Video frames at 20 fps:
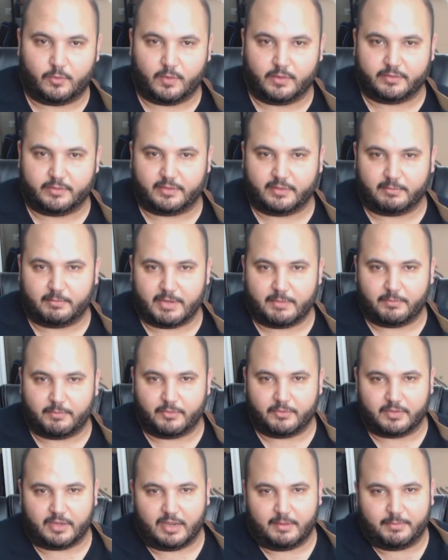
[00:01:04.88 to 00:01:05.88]
quilted
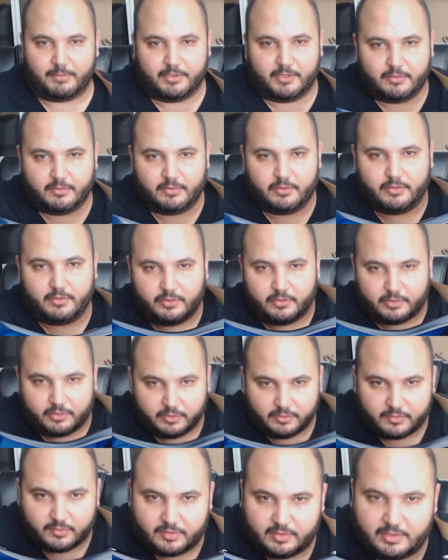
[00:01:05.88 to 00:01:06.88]
maple top on it. You
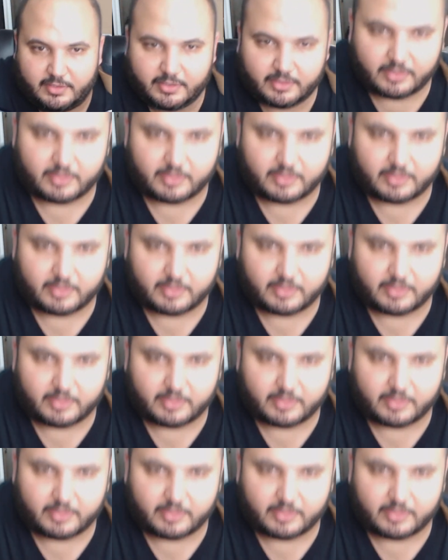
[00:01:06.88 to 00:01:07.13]
can see